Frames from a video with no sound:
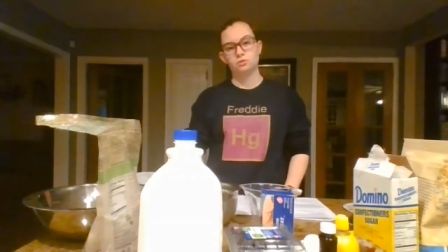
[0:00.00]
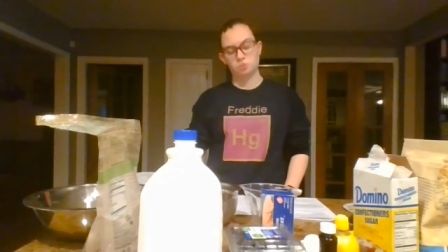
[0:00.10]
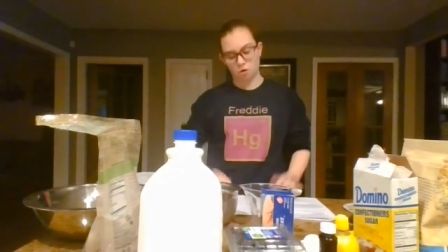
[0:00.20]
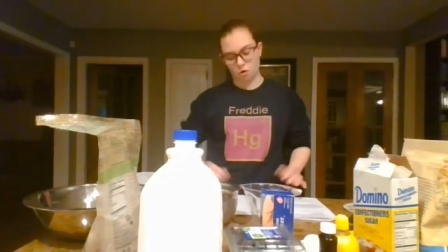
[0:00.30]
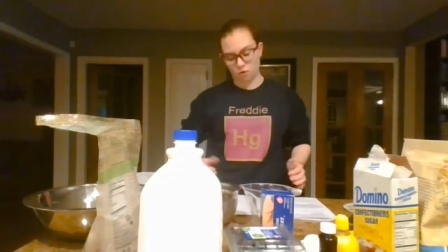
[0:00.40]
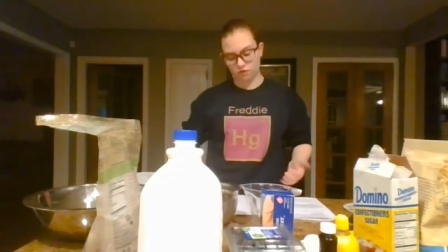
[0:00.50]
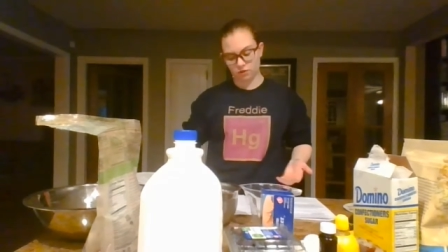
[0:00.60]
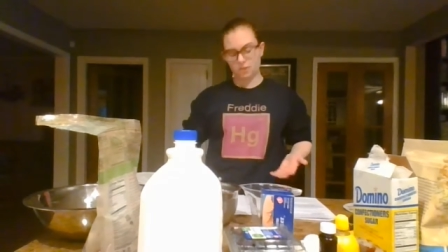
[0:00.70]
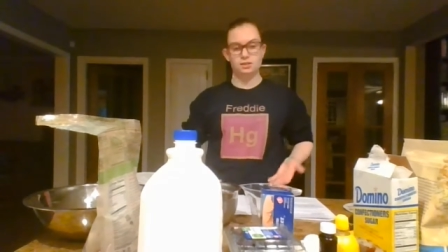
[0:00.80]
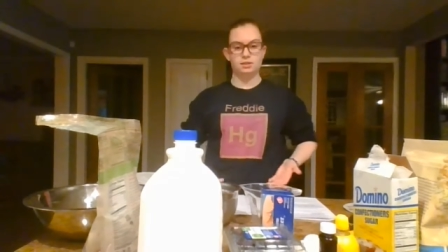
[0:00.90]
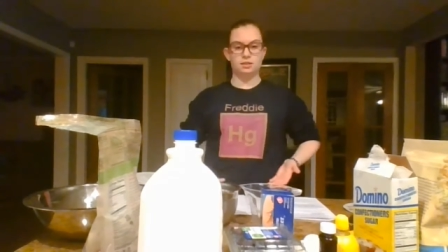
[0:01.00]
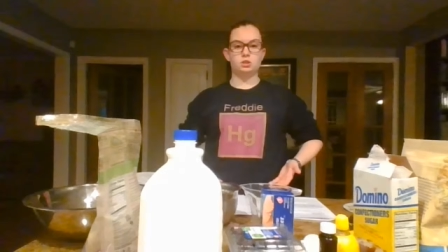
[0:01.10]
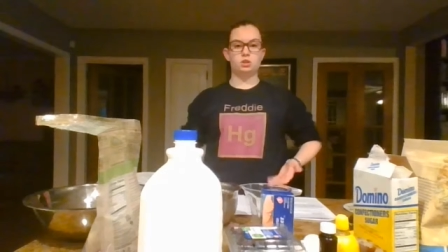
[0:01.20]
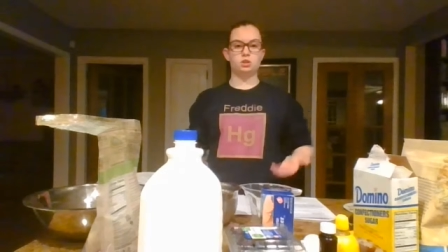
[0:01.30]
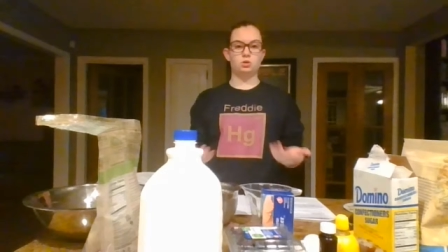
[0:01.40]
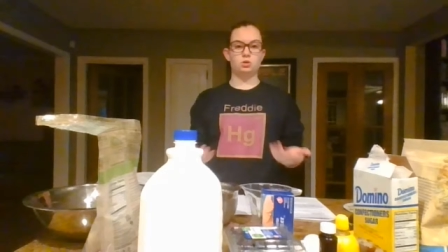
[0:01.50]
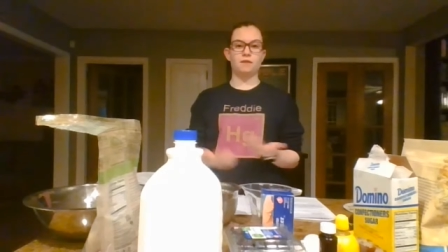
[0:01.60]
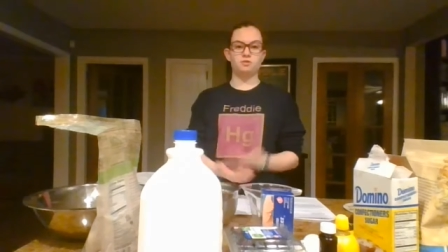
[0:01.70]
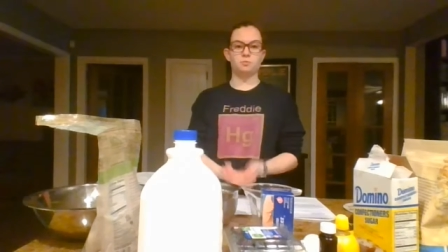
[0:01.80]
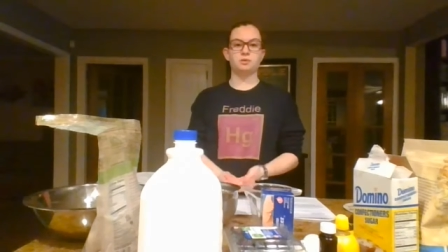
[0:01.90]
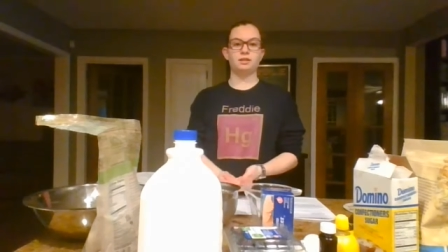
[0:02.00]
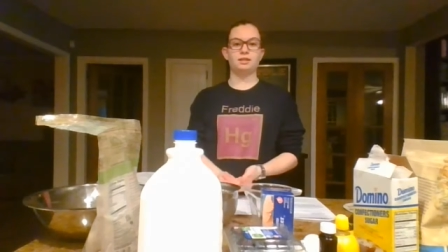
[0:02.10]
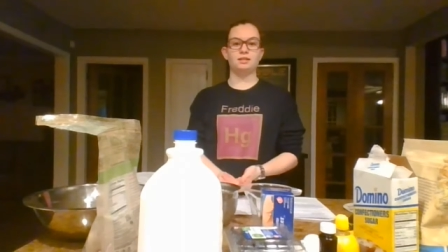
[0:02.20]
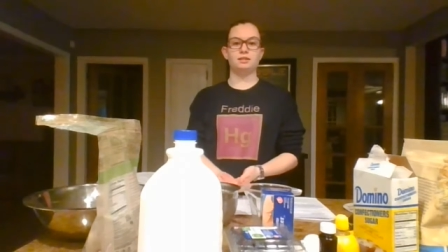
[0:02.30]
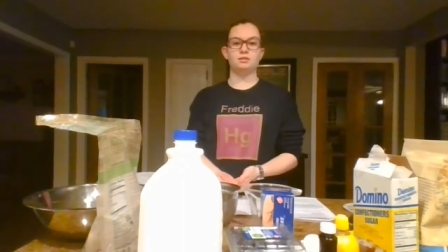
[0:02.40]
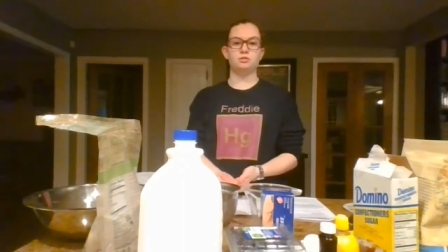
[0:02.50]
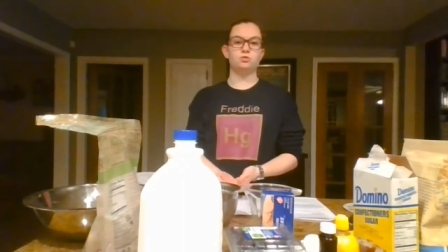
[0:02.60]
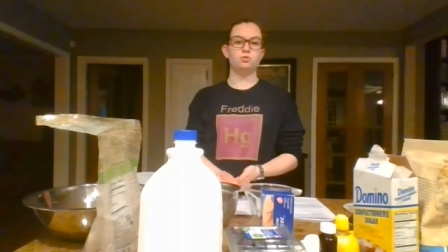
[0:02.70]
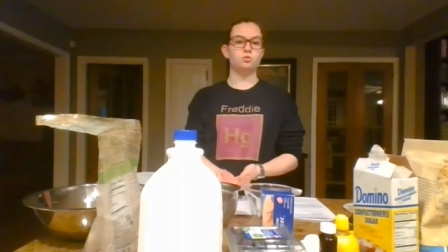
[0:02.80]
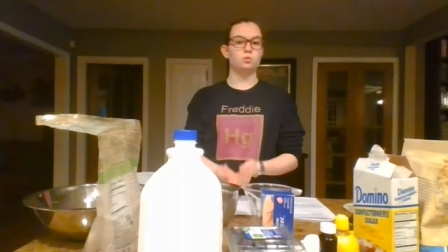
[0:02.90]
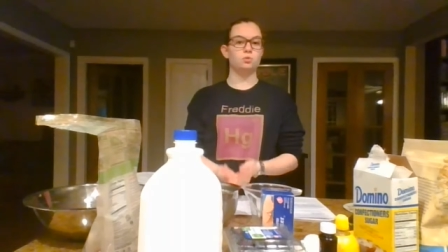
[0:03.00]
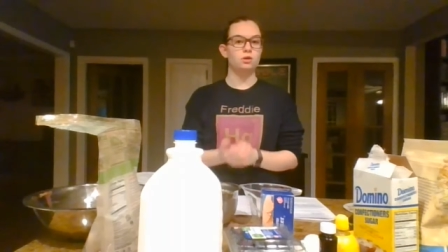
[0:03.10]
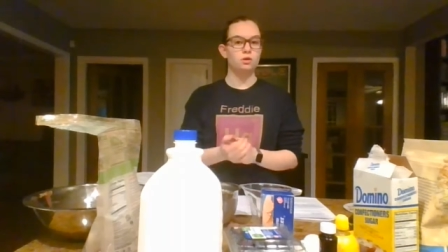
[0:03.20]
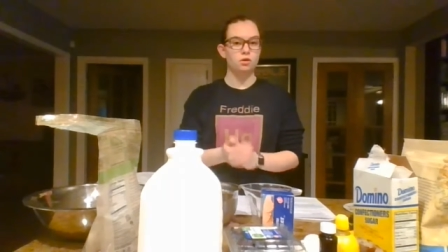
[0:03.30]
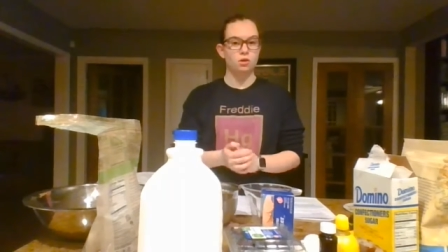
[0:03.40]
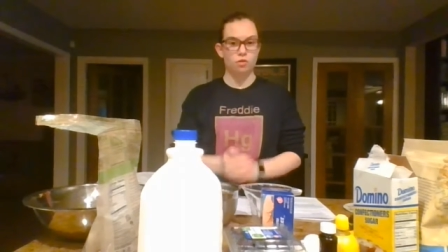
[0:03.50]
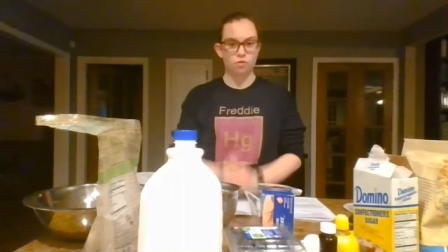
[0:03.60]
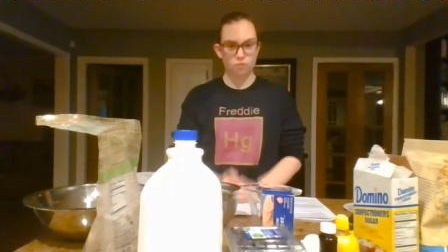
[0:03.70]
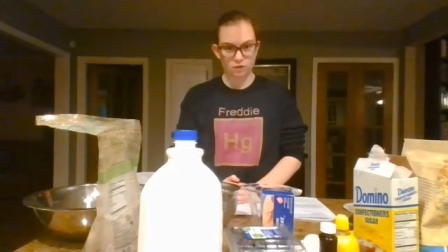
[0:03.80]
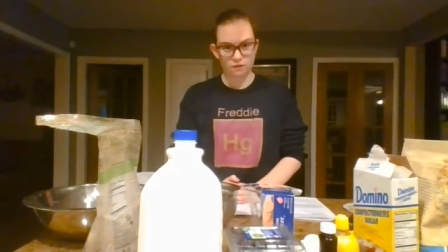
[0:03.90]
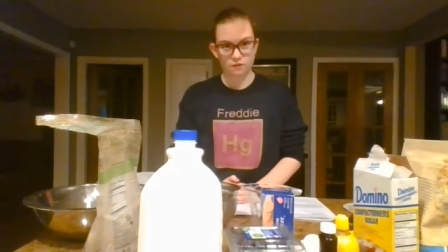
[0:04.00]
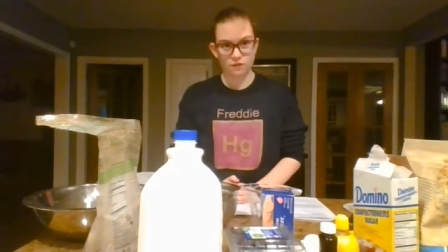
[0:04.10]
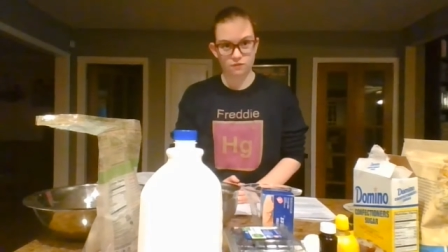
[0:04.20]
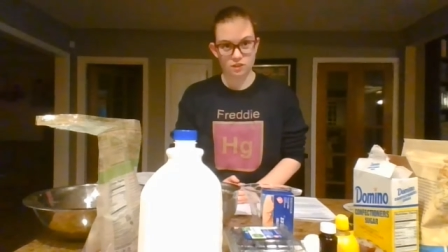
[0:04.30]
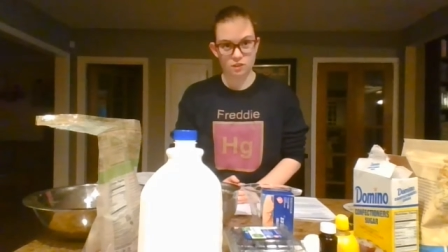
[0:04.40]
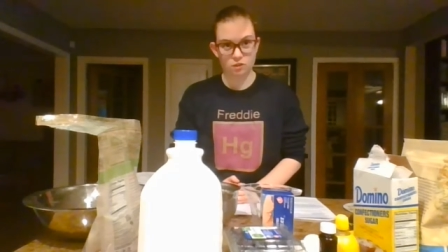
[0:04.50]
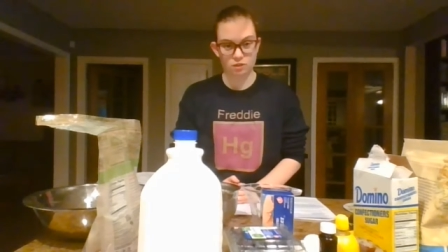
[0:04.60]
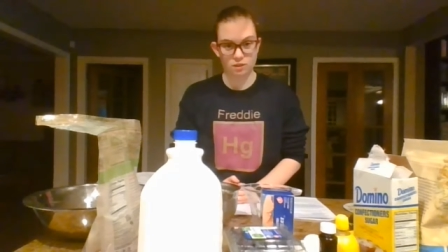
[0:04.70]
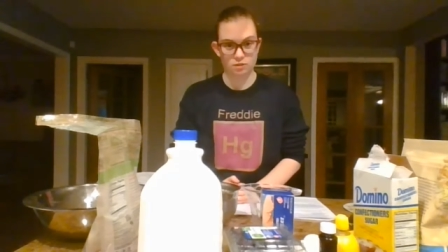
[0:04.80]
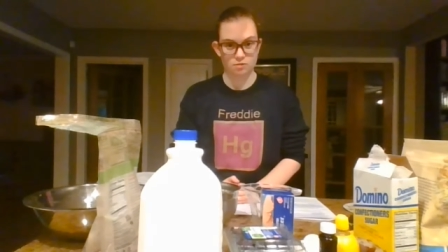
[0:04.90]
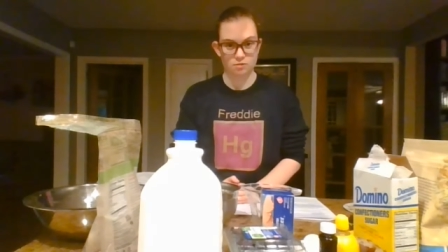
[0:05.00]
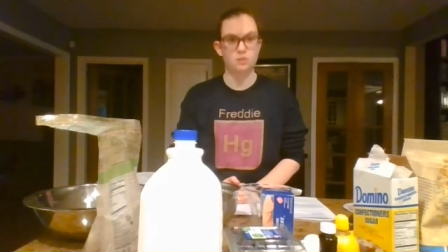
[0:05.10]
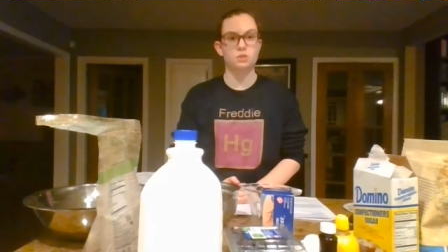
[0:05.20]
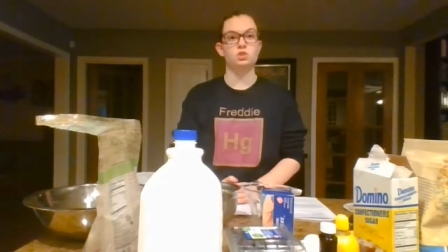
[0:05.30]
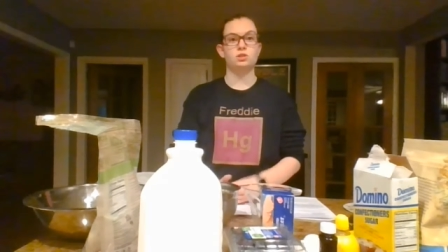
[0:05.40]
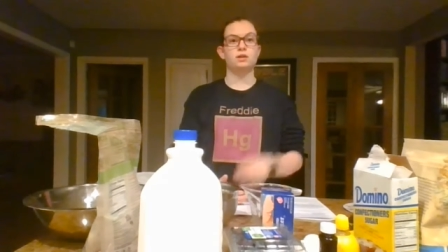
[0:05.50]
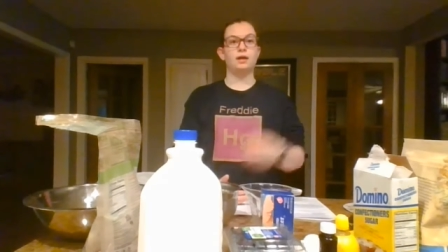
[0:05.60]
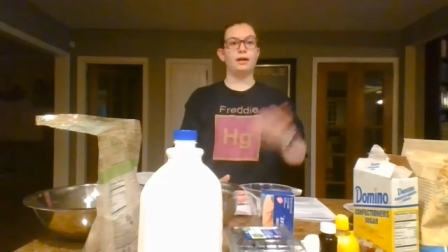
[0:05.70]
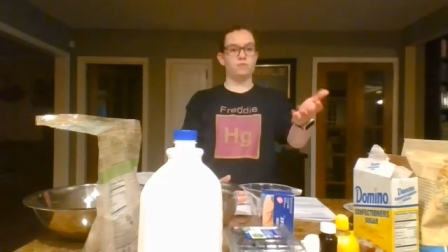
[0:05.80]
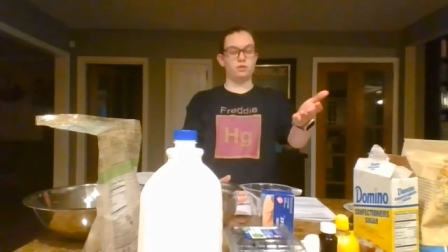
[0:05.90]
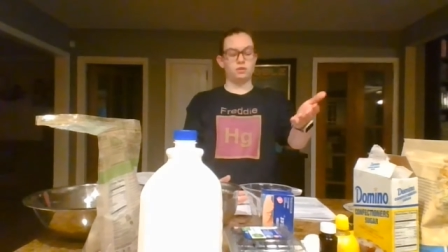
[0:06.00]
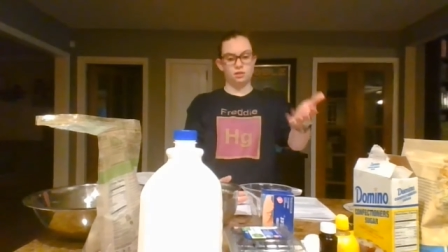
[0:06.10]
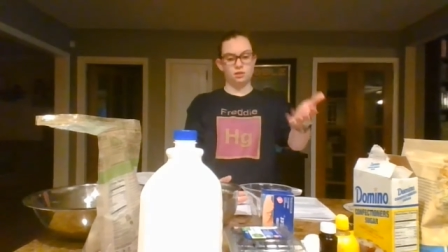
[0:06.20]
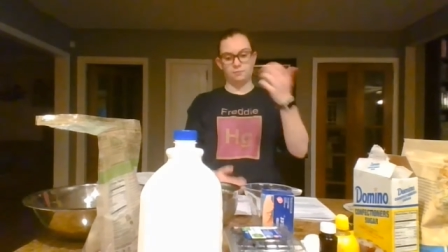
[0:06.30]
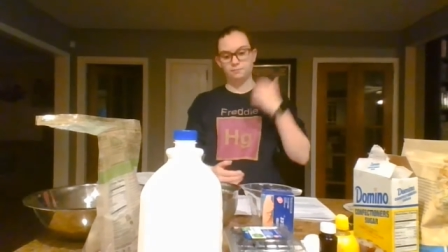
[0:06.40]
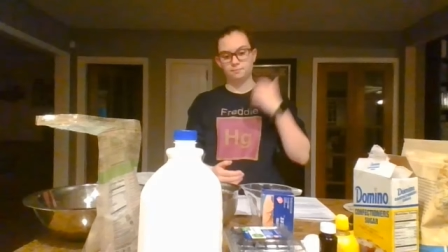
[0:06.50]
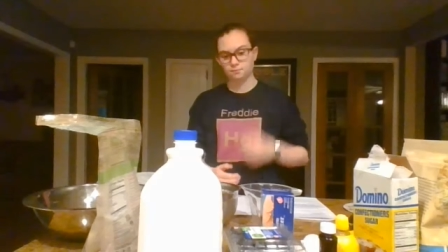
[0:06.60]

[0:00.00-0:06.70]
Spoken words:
So for this dish, you have to preheat it to 350 degrees, which I have already done.